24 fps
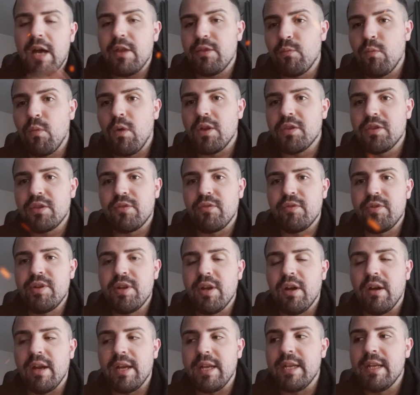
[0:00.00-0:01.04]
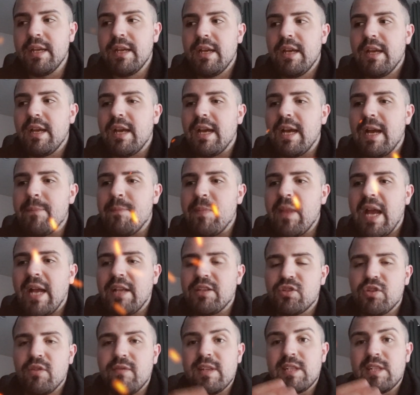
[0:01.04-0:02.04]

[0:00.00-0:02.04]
1 through 9 and sort of